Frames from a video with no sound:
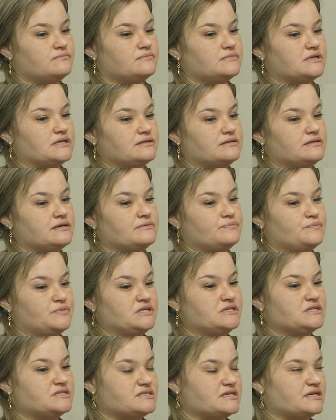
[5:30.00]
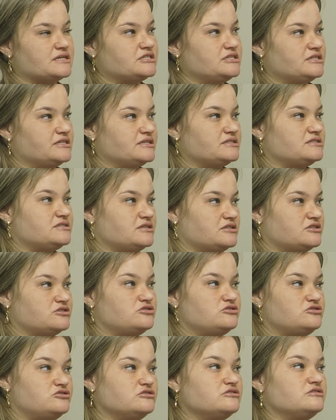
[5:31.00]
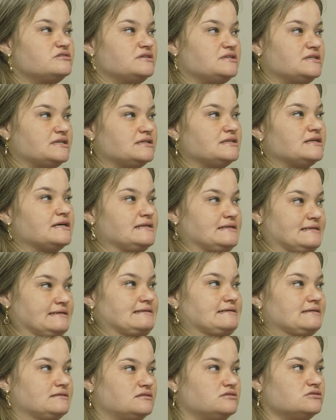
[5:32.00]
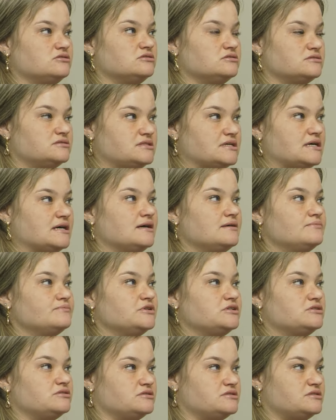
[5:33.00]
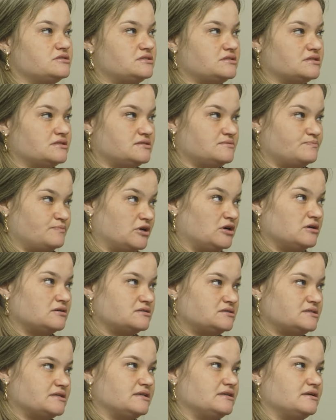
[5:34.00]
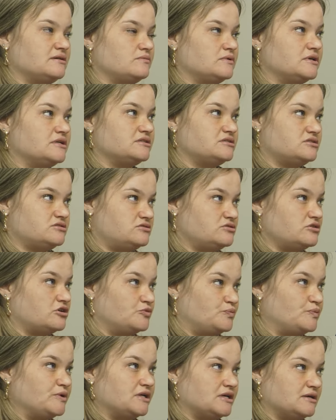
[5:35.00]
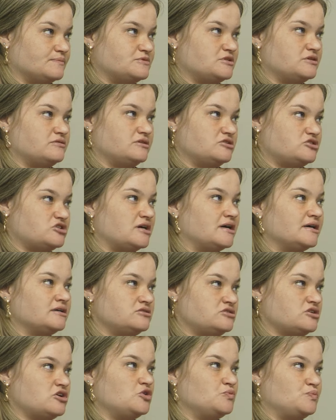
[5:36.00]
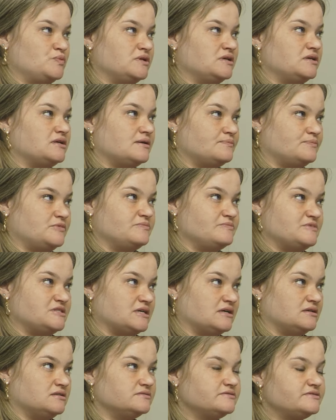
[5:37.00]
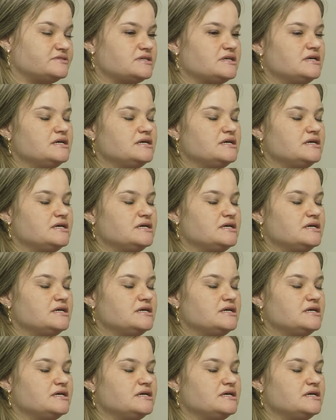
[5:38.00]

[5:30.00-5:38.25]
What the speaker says: their penis actually gets extruded and they lick it the whole time because it's blocked and they want it to open up. So they're trying to open it up themselves.